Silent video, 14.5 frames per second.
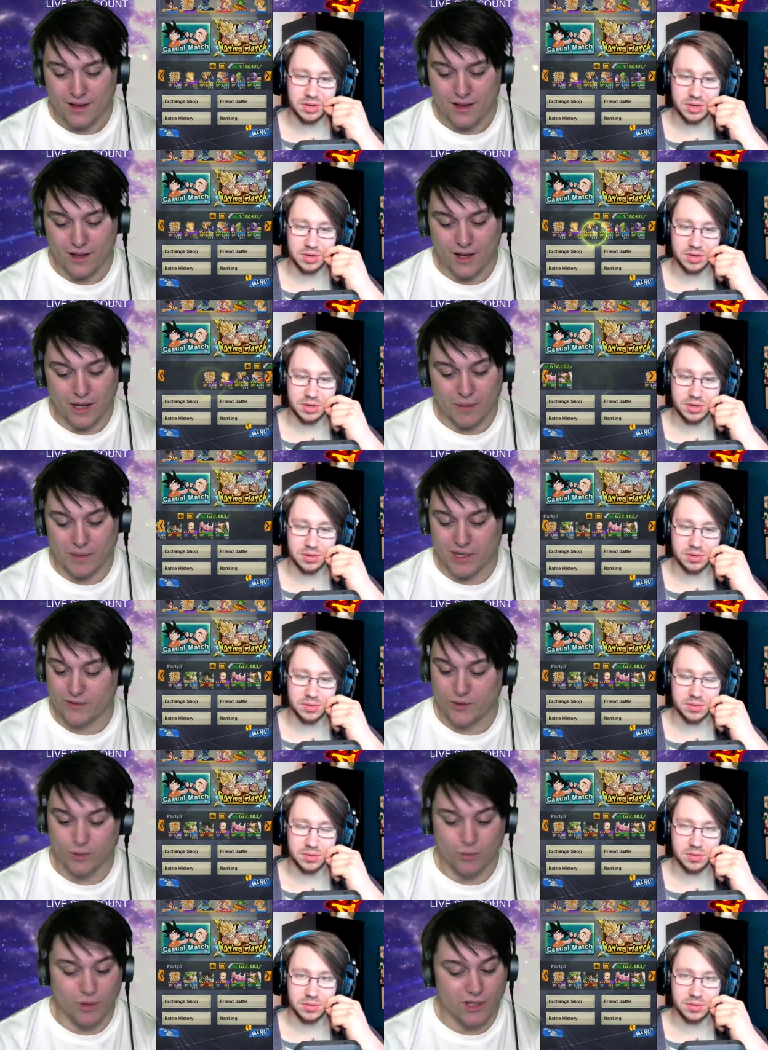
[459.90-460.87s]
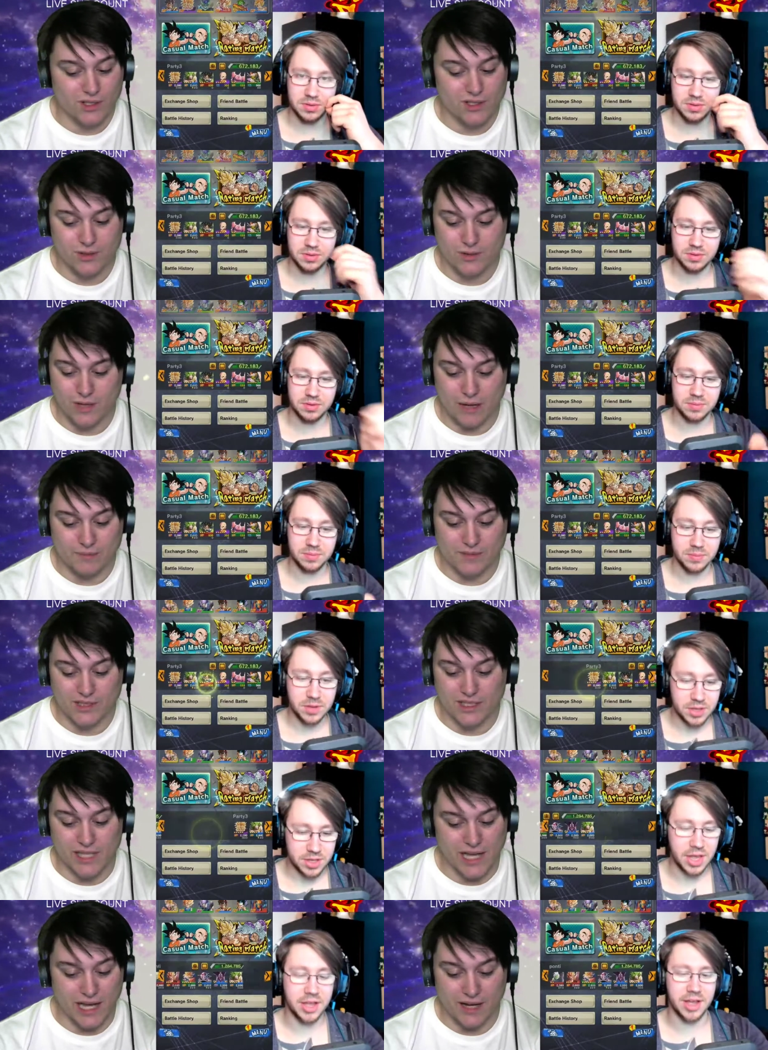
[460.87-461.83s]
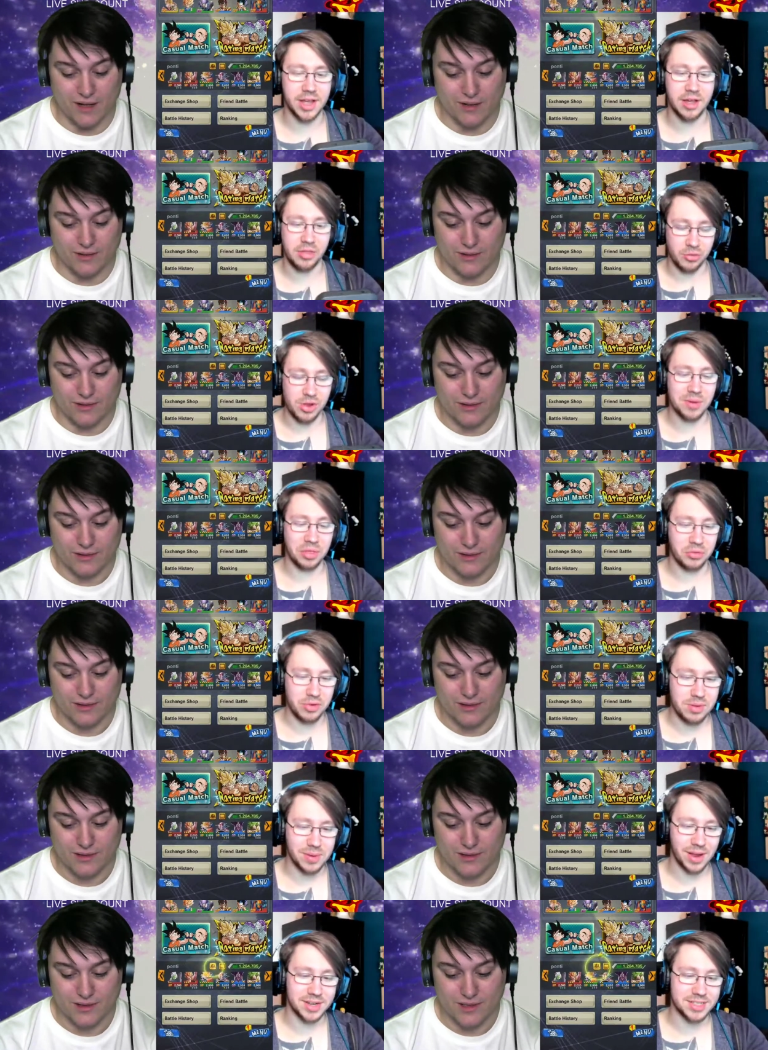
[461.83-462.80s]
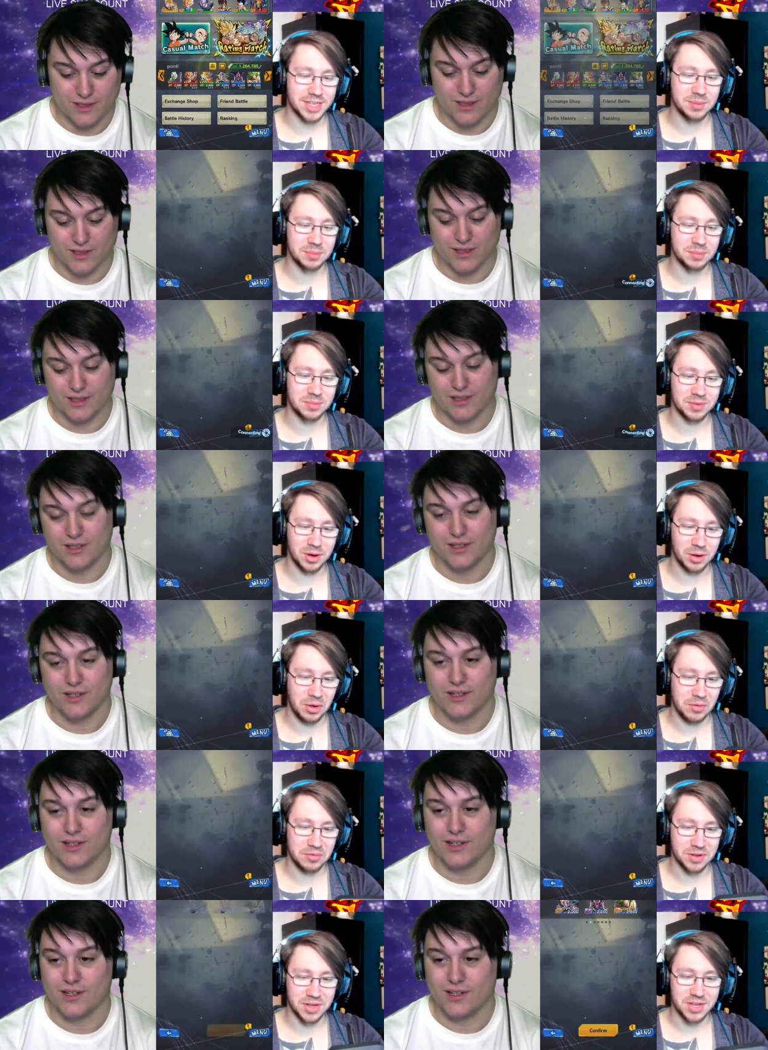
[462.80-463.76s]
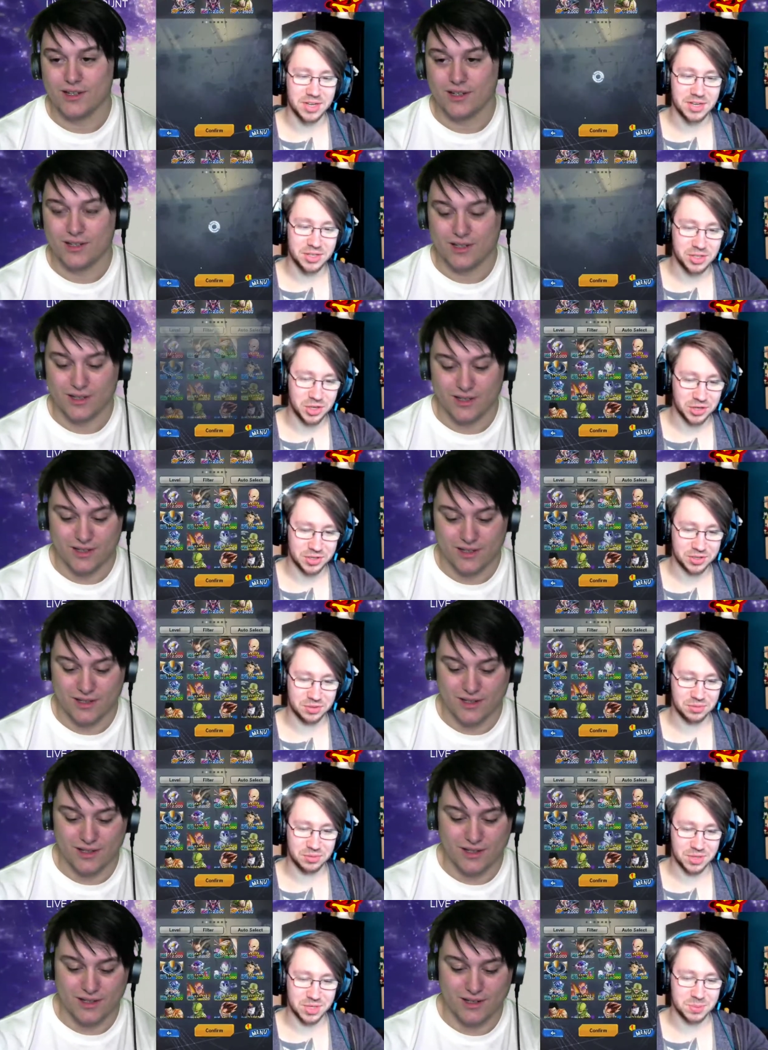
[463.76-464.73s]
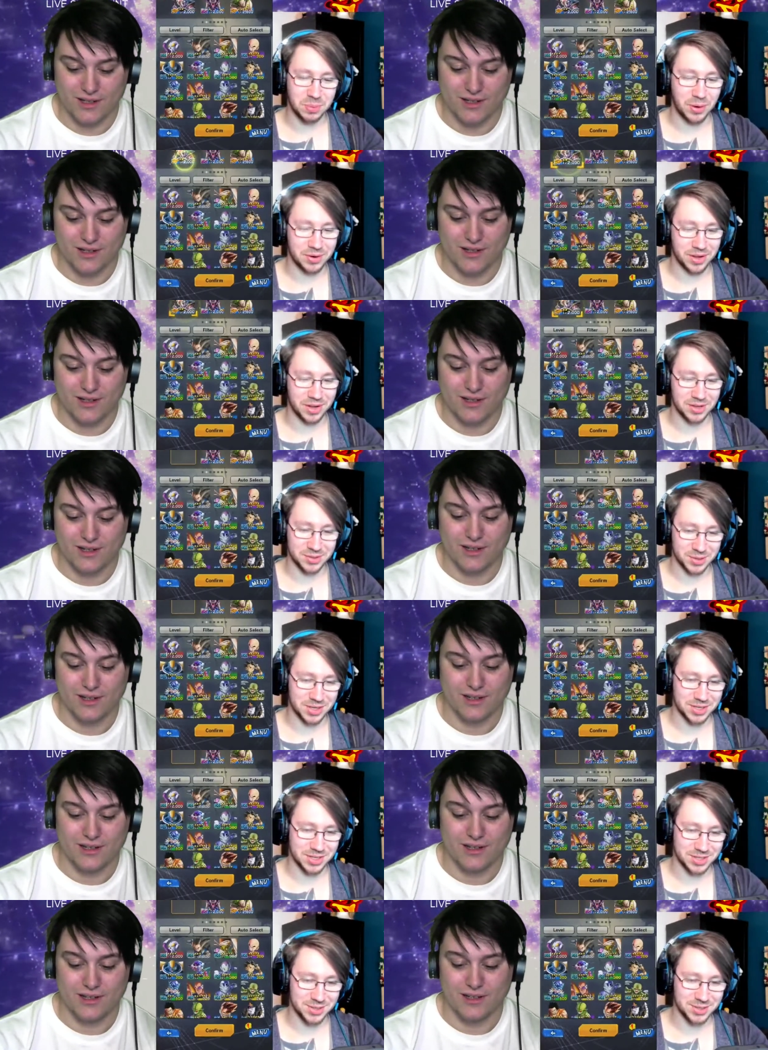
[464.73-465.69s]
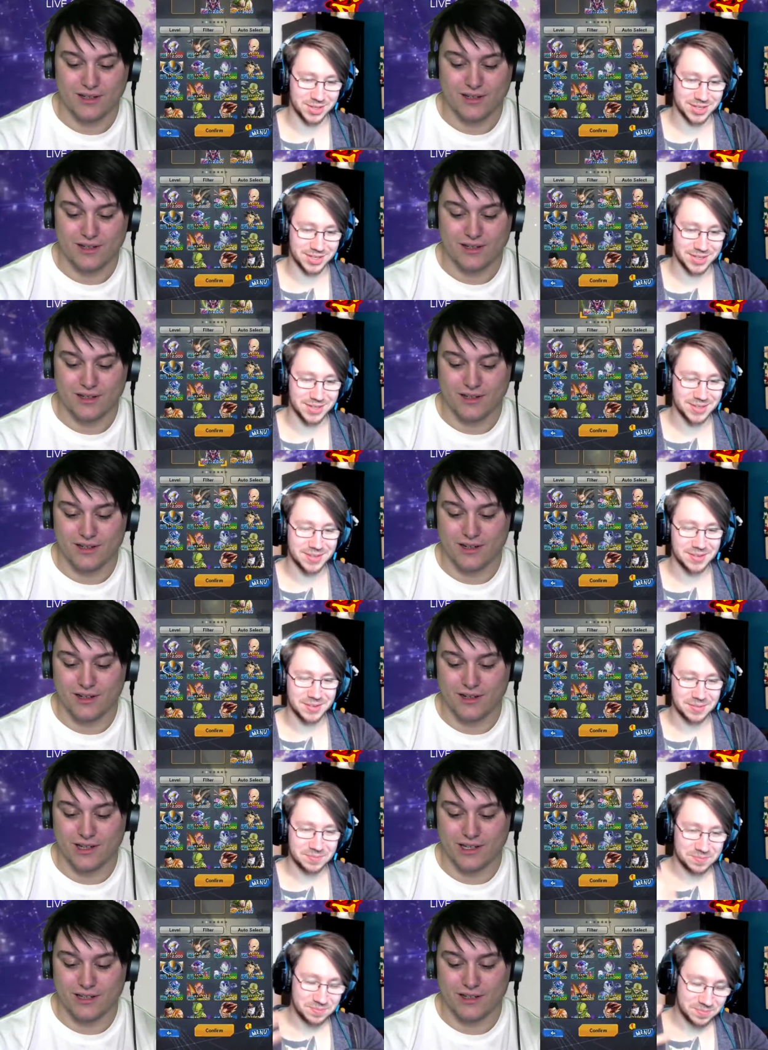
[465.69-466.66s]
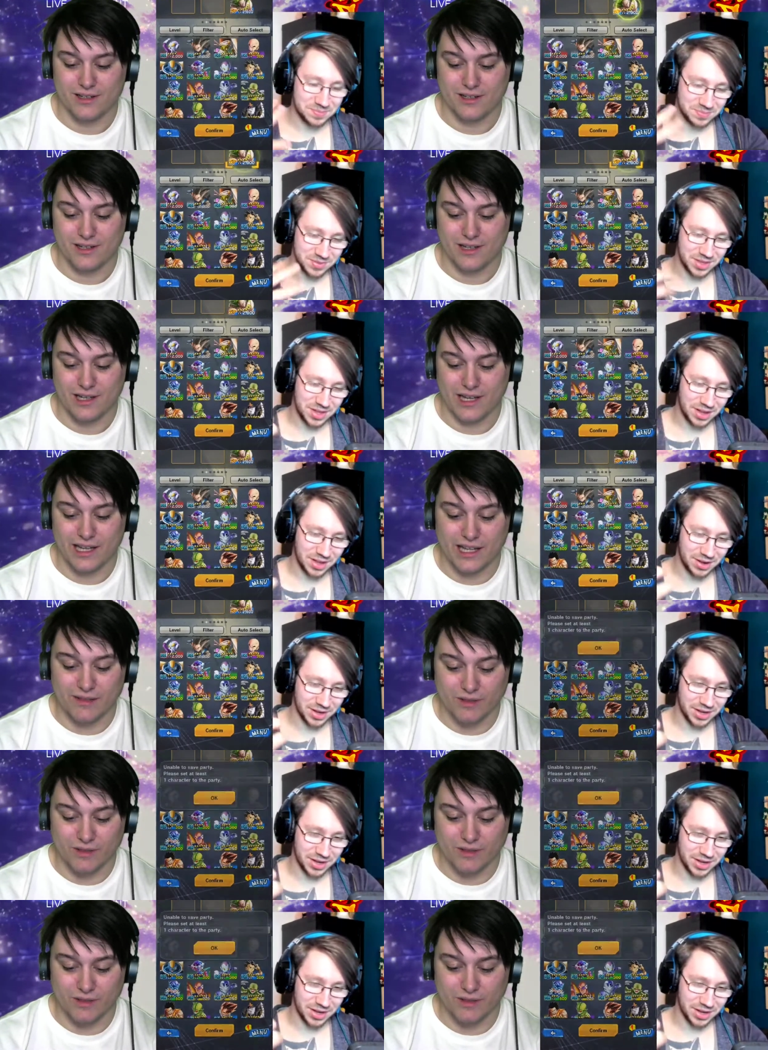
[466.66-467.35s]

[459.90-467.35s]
Speaker 1: I mean, if you want to, I'm...
Speaker 2: Yeah, yeah, 3-man team of just sparkings, okay? Let's do this.
Speaker 1: Alright.
Speaker 2: And level,